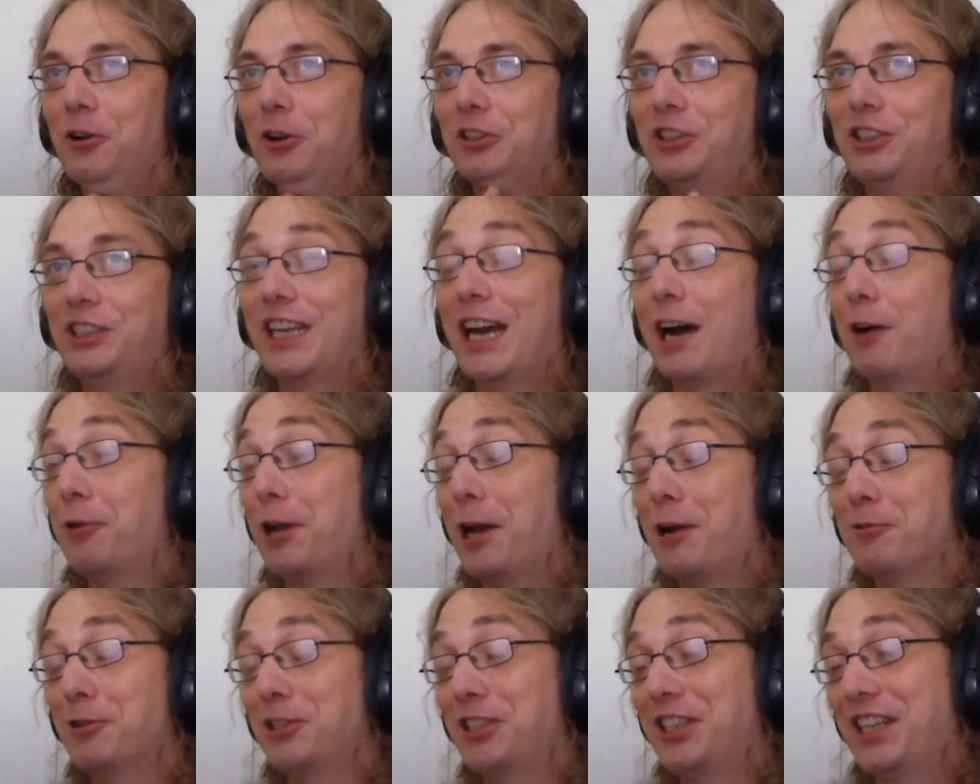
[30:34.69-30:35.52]

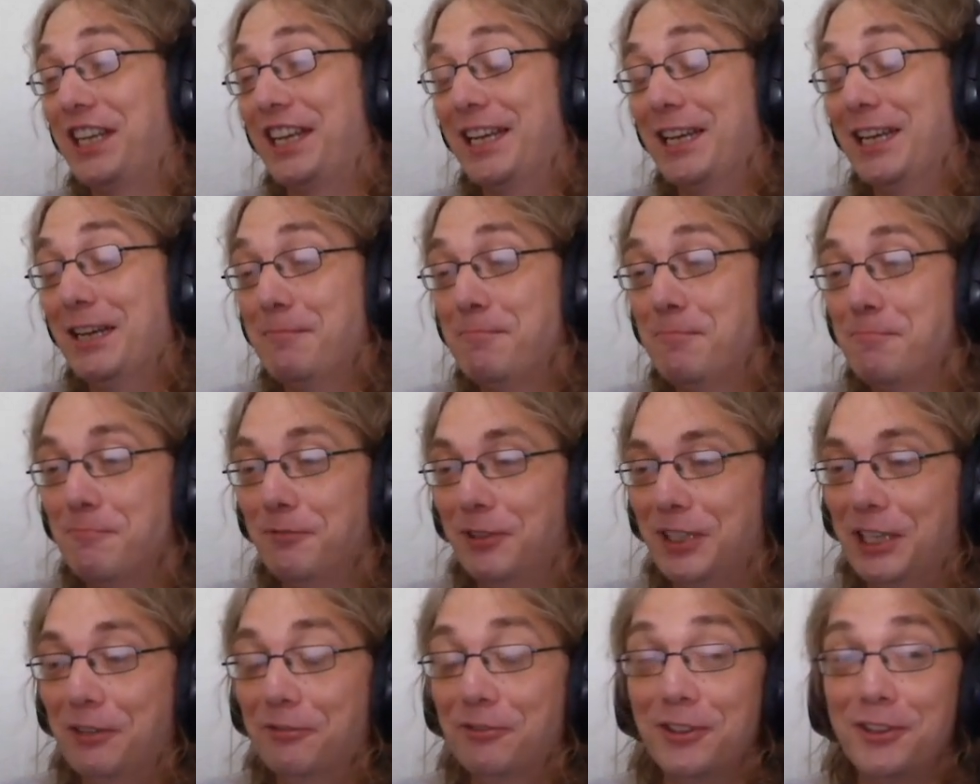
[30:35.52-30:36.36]
shout-outs here,
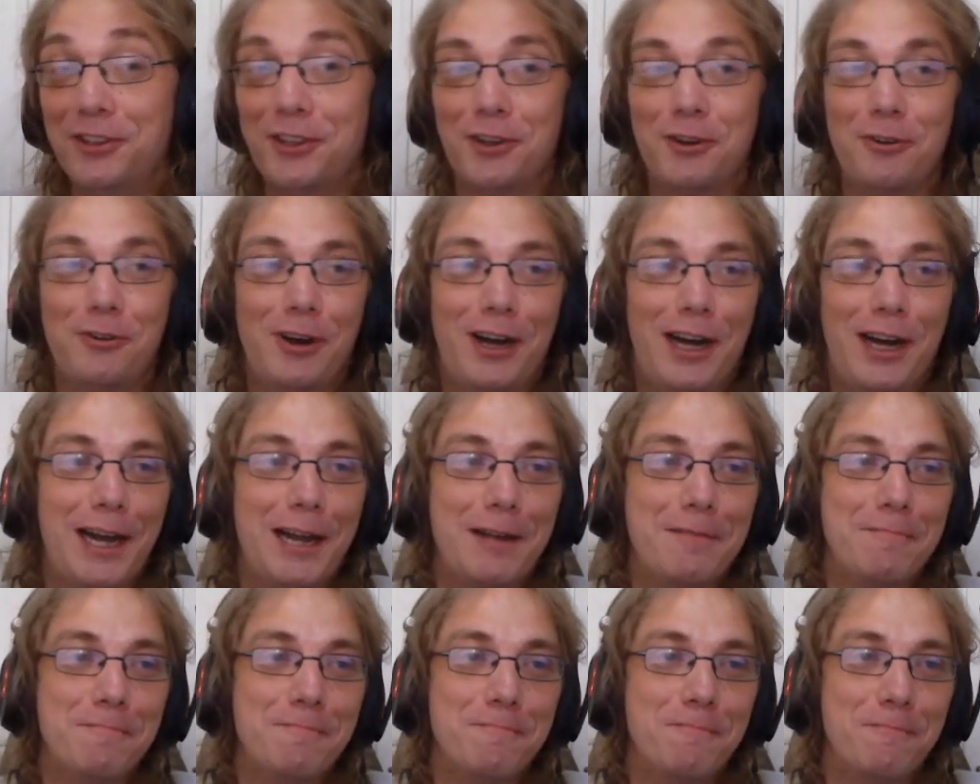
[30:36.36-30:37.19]
even though
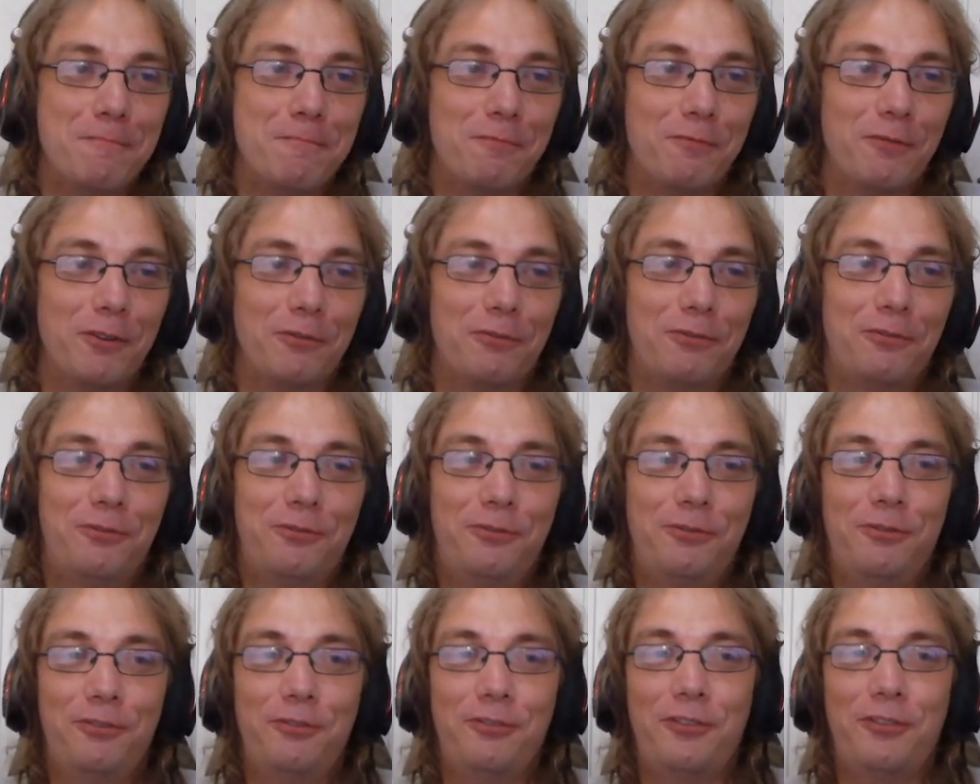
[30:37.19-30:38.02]
I'm
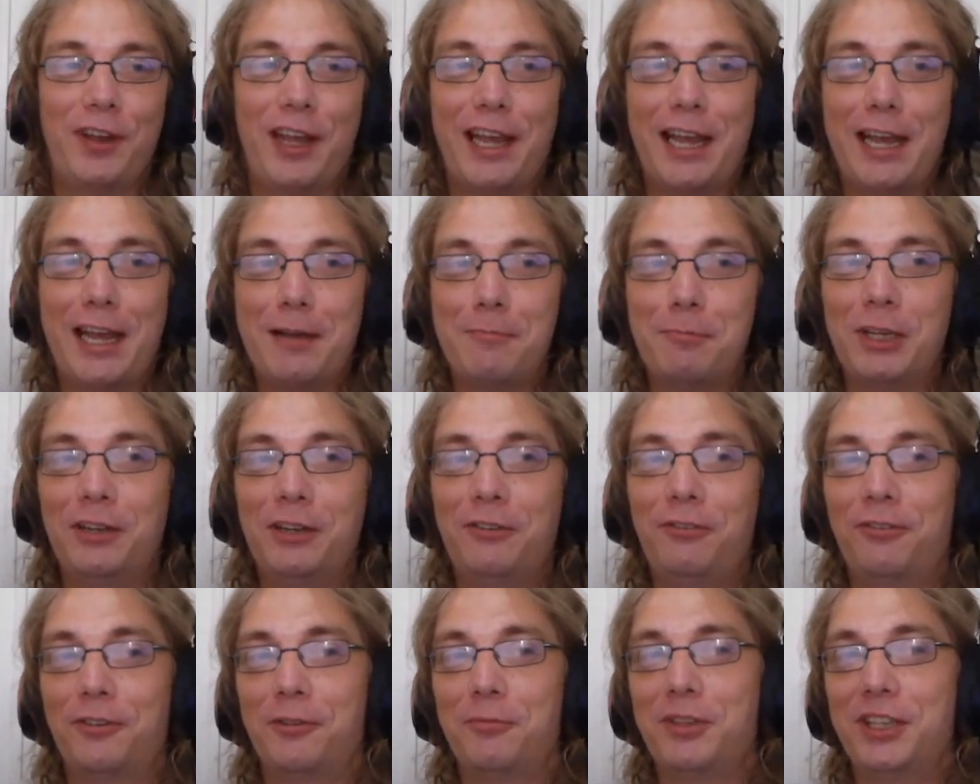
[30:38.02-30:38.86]
fair
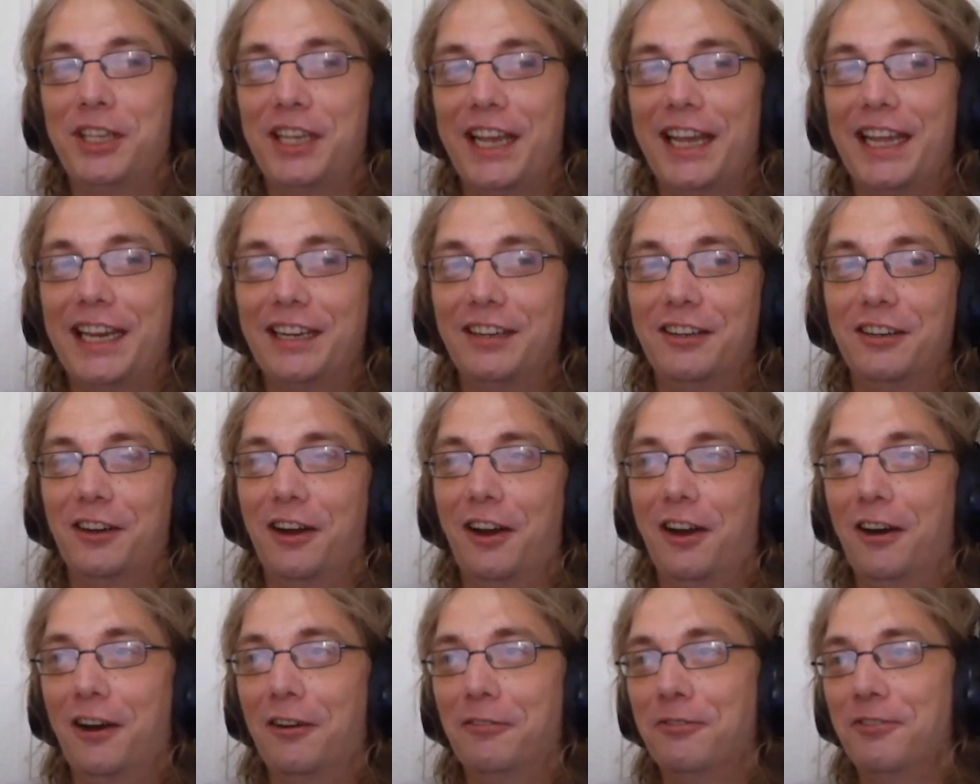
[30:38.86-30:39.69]
bit from the end
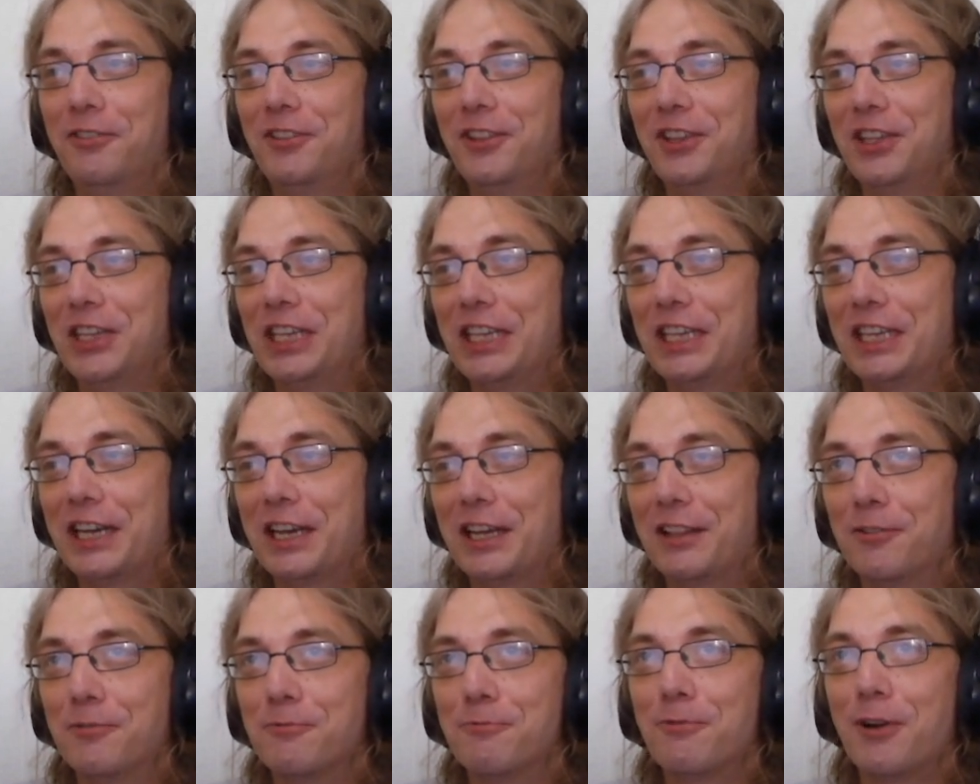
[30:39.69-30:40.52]
of
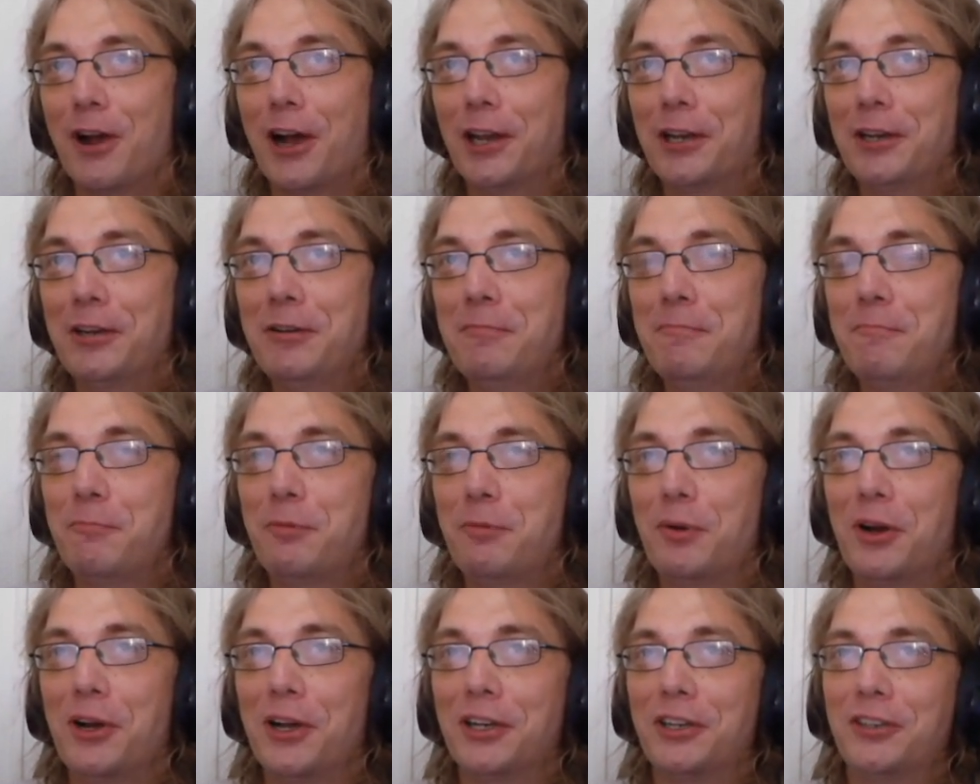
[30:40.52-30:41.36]
the run,
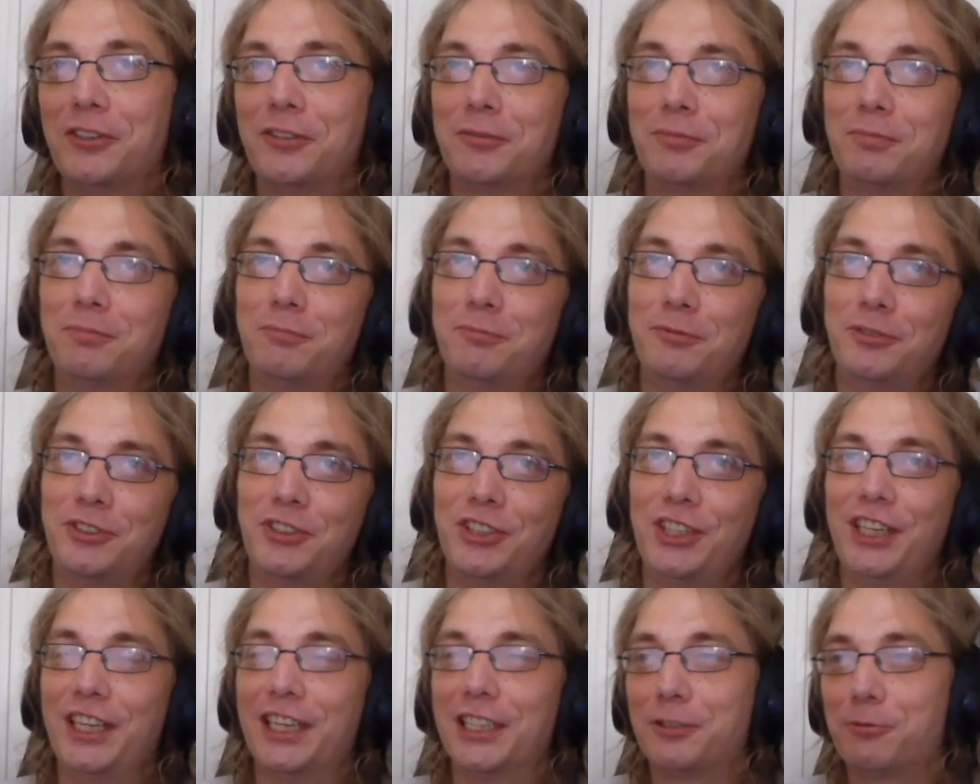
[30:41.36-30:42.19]
but
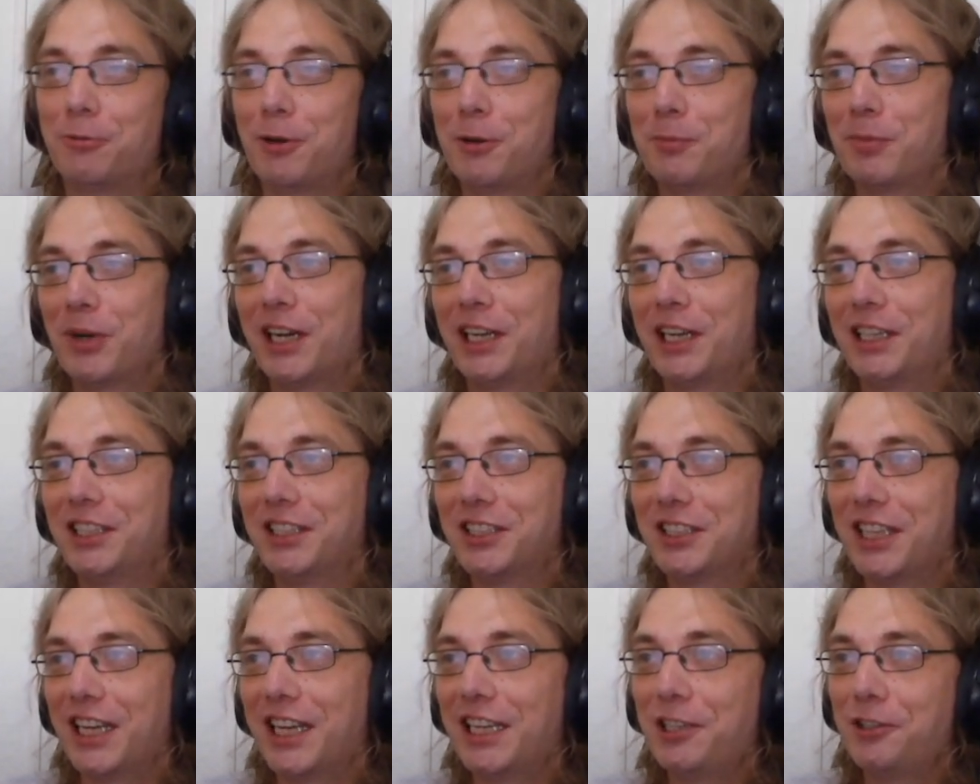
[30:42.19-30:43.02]
seeing as we're behind
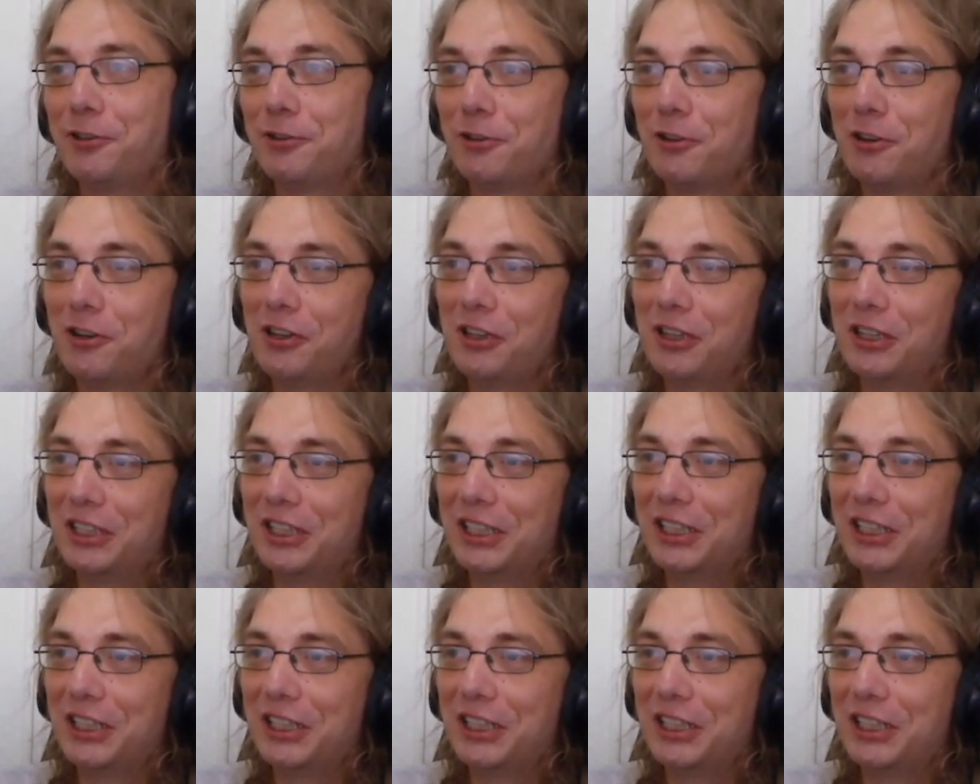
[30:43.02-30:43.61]
schedule